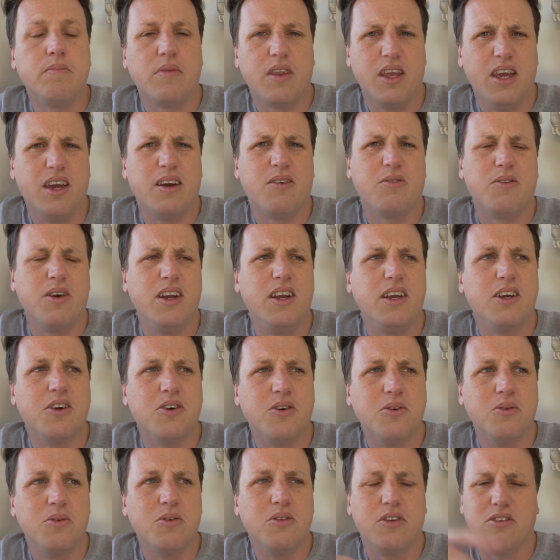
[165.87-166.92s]
Yeah, really
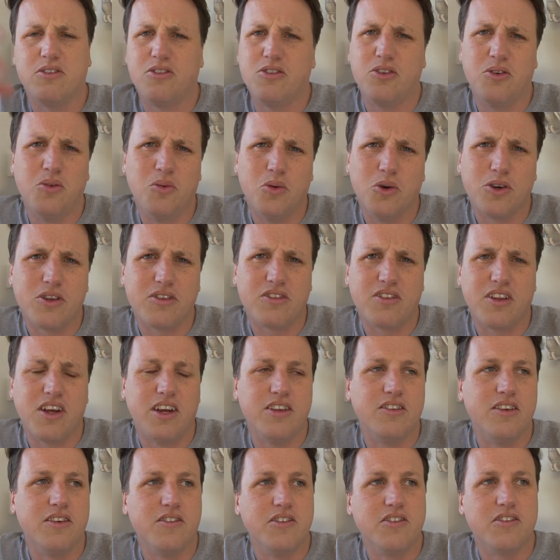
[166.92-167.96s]
cool. There's two water
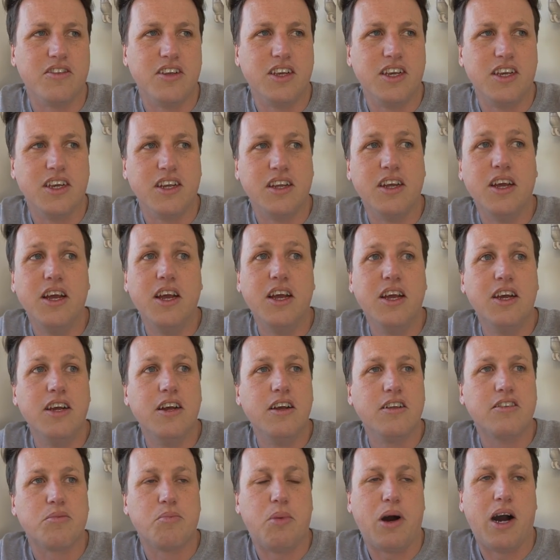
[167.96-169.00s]
slides obviously, and
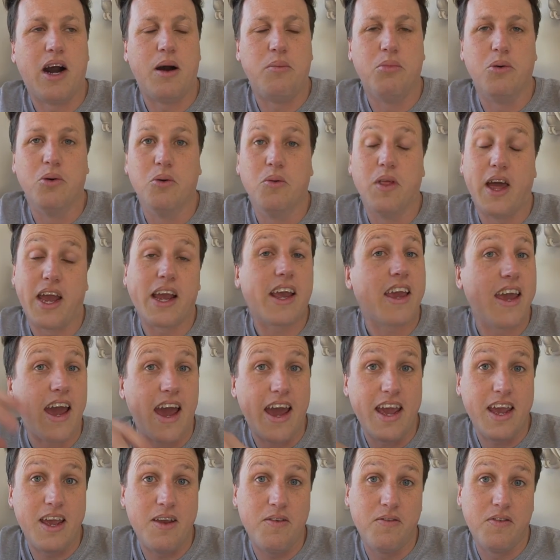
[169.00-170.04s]
spa pool, that
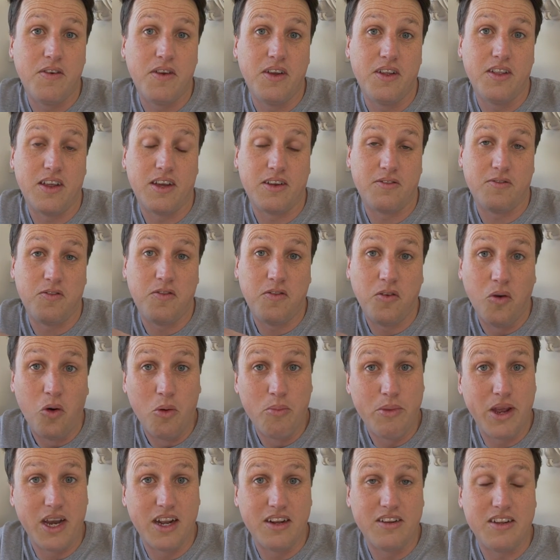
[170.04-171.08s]
cave, that
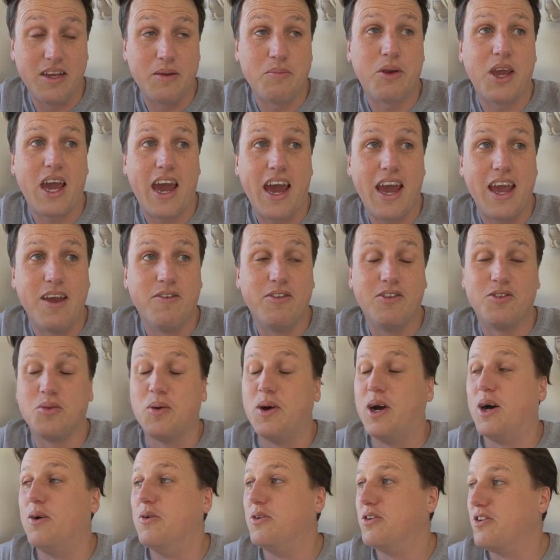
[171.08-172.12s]
4 meter deep cave as
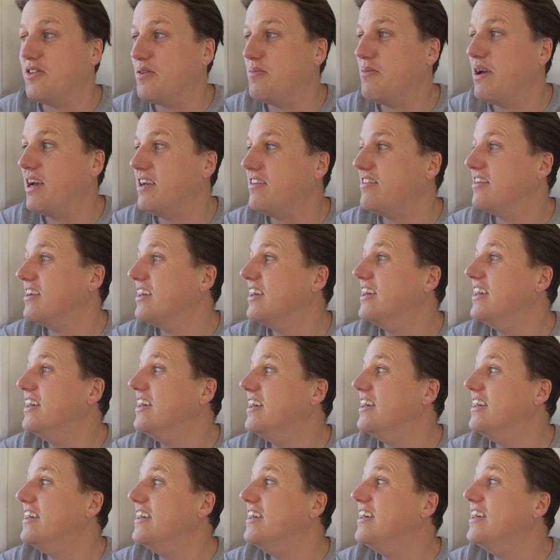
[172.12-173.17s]
well, which is amazing.
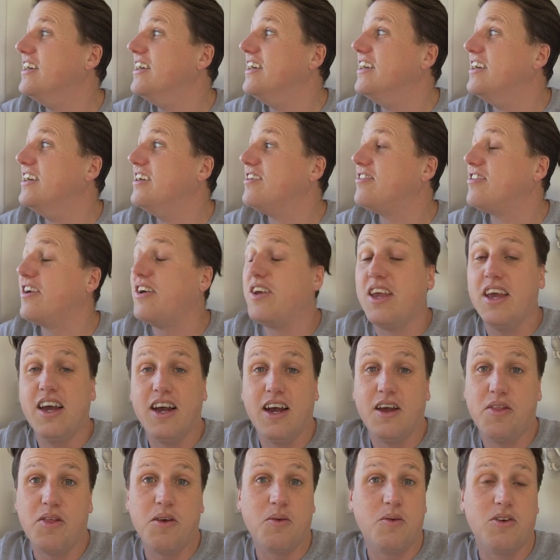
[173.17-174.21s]
So yeah,
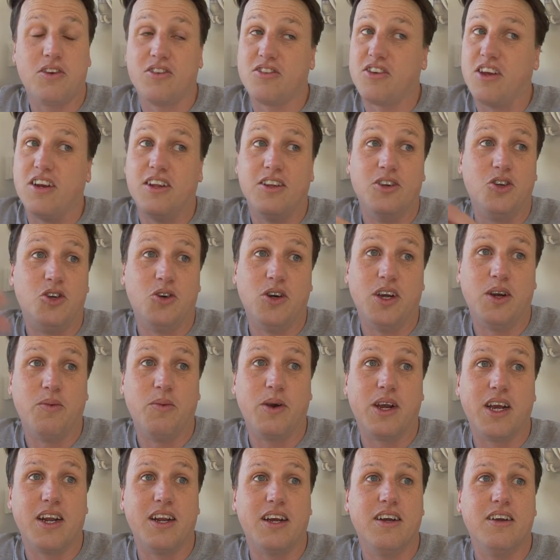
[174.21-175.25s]
I think we're just gonna enjoy it.
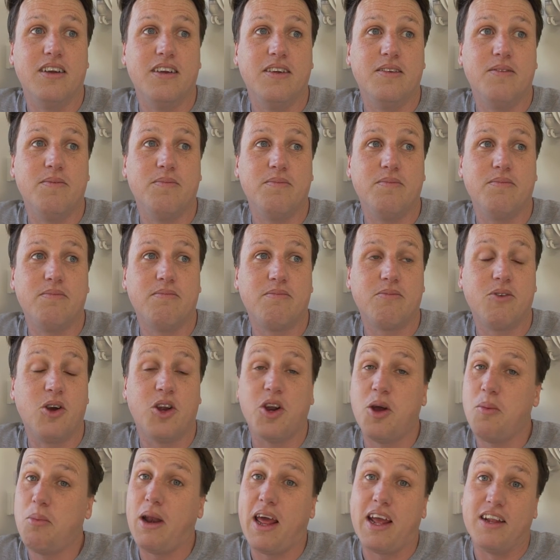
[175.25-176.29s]
We've got
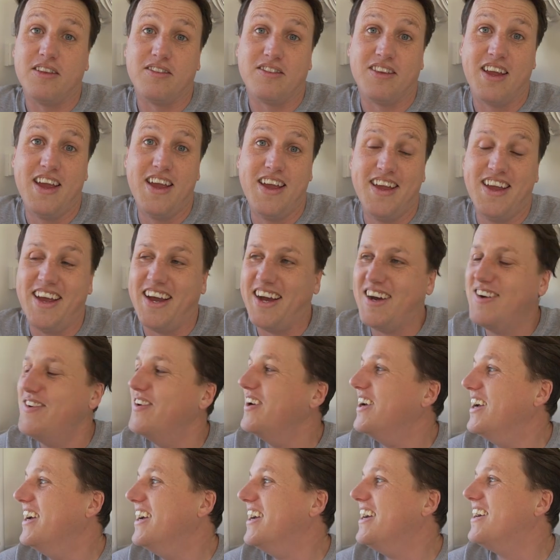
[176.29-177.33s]
no plans,
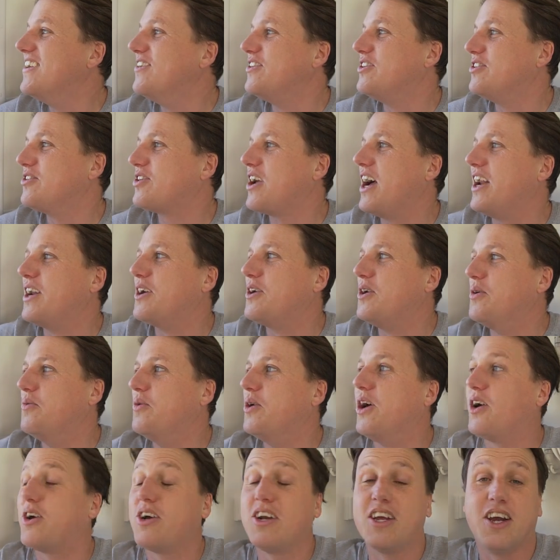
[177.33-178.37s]
which is kind of good. We're
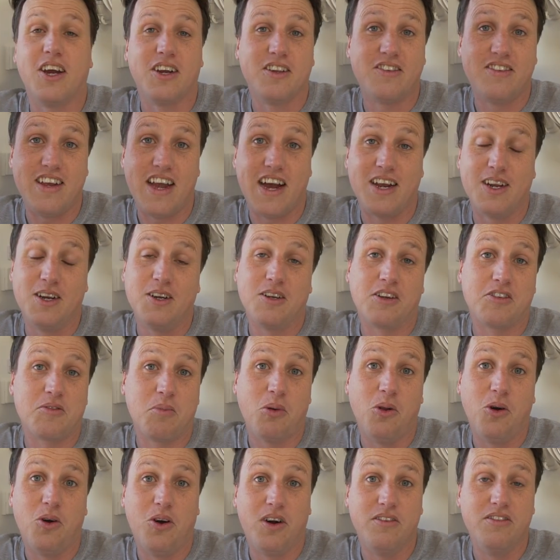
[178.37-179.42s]
not gonna go to town and
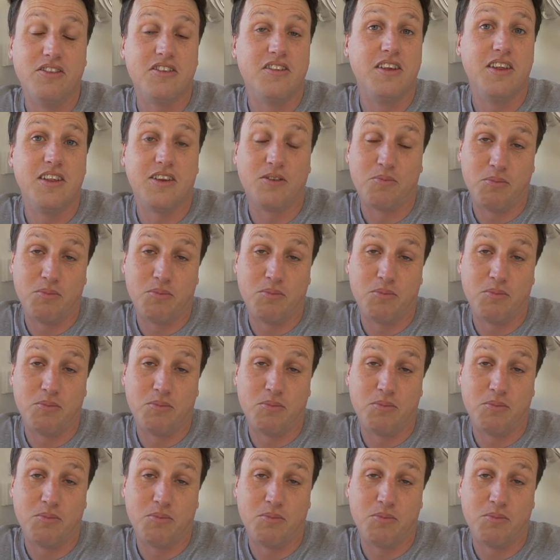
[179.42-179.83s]
explore obviously,